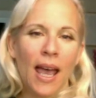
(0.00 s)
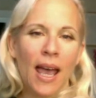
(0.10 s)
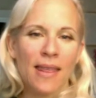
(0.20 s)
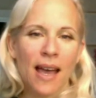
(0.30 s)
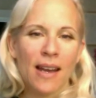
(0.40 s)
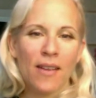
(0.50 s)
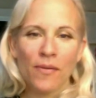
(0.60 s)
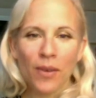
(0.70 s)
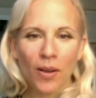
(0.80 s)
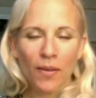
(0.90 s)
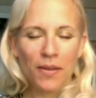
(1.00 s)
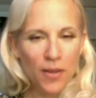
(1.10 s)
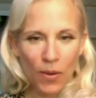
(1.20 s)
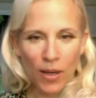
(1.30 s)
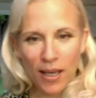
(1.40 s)
And that involves
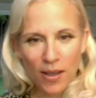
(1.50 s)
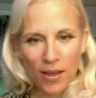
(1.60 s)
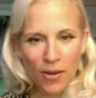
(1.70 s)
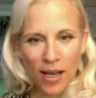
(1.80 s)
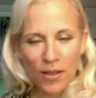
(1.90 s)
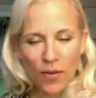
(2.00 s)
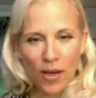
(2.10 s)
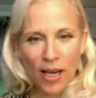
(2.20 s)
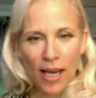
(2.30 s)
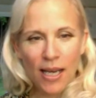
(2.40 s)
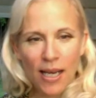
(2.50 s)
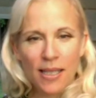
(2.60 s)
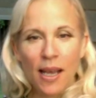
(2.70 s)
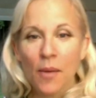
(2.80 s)
soaking your nuts overnight,